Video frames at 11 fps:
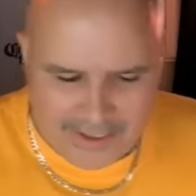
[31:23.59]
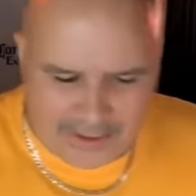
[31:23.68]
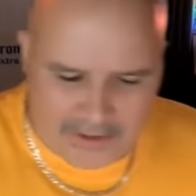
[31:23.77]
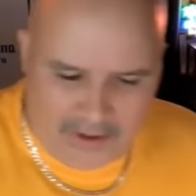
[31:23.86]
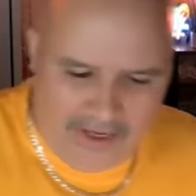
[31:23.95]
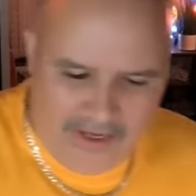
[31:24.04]
they
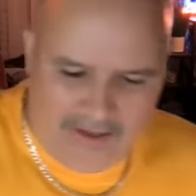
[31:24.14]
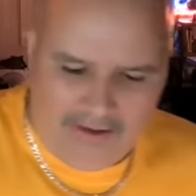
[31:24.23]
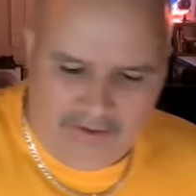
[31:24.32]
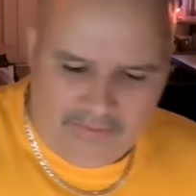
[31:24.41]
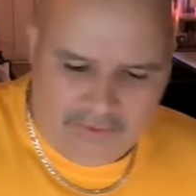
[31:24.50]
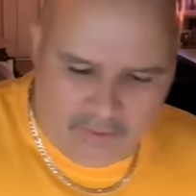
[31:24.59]
start hitting
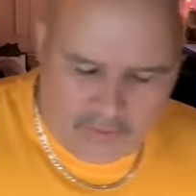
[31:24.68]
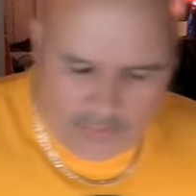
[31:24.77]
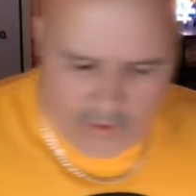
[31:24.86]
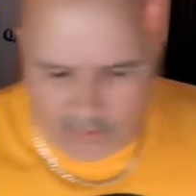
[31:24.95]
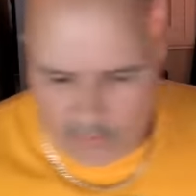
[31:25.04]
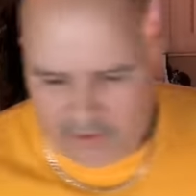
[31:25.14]
him
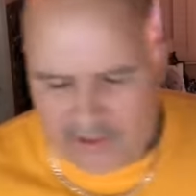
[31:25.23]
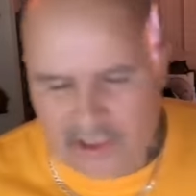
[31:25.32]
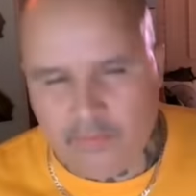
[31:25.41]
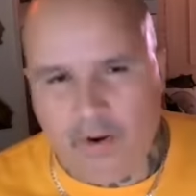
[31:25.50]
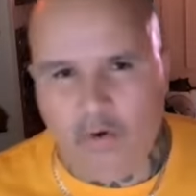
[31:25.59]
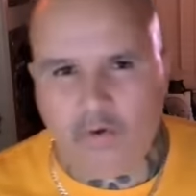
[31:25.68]
with with
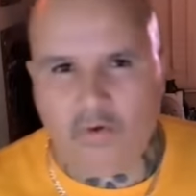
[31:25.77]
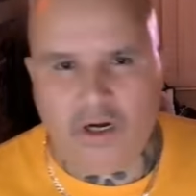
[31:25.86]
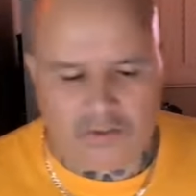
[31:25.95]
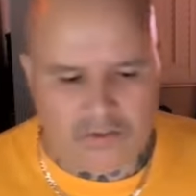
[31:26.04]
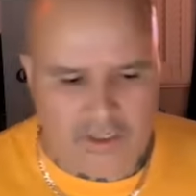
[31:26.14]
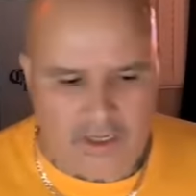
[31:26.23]
these bone
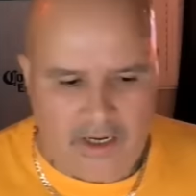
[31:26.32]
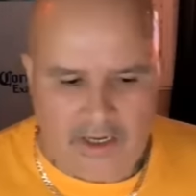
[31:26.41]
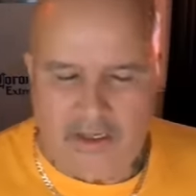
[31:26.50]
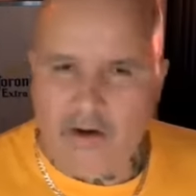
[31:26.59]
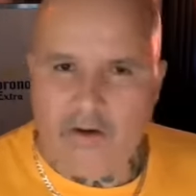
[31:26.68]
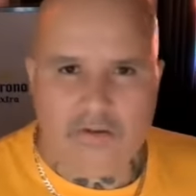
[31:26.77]
crushers, and,
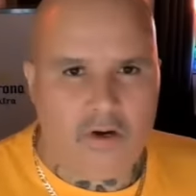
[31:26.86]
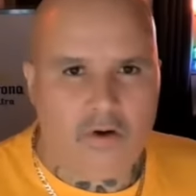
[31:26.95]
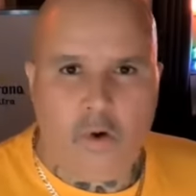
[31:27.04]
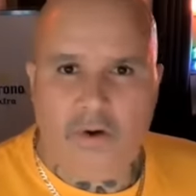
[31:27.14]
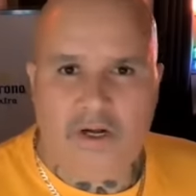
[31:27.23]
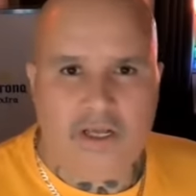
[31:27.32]
and they're they're
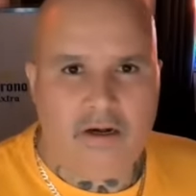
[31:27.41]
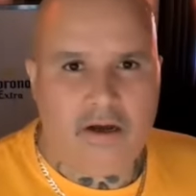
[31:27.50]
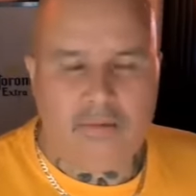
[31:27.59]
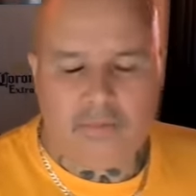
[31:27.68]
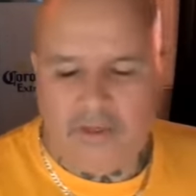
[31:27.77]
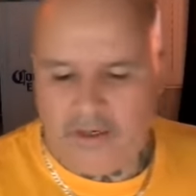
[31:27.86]
going in
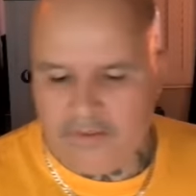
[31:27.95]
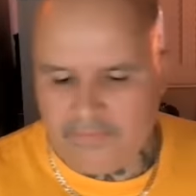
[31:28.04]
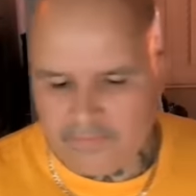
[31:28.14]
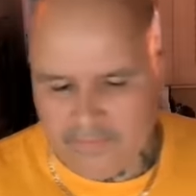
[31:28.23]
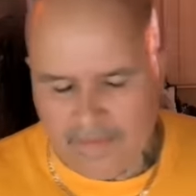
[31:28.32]
on him good.